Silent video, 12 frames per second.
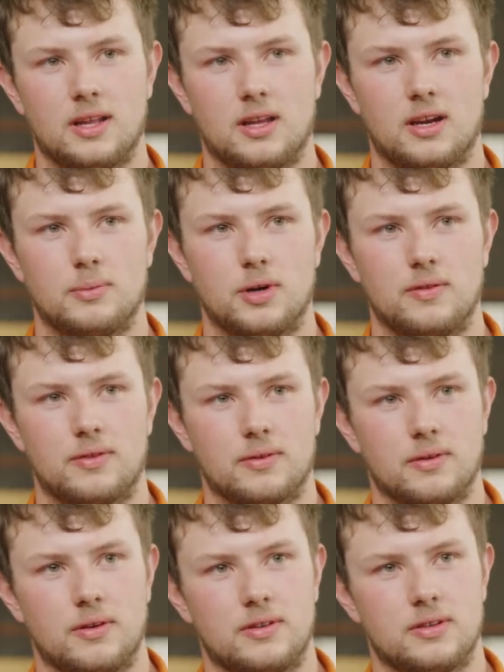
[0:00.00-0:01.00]
and then I moved
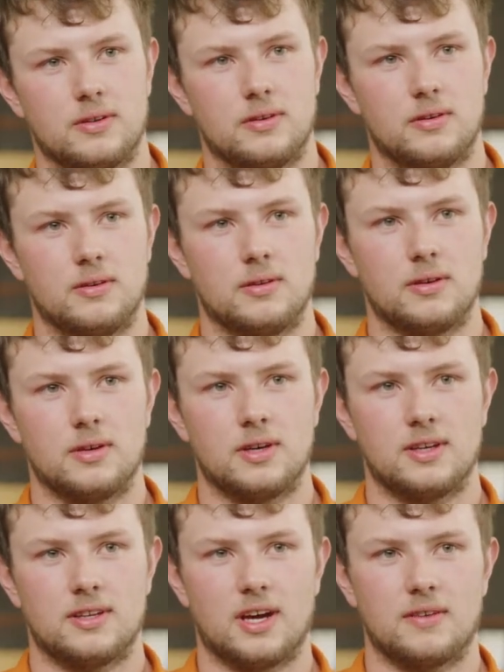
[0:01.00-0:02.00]
through to
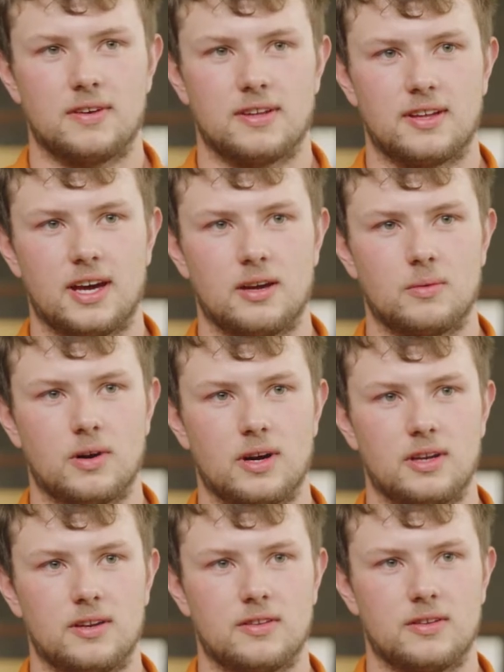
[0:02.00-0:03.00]
TAFE SA where I
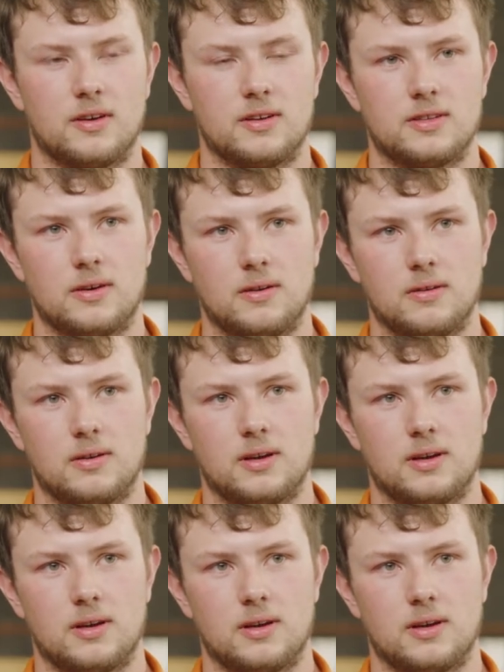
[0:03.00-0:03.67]
did a Cert 2,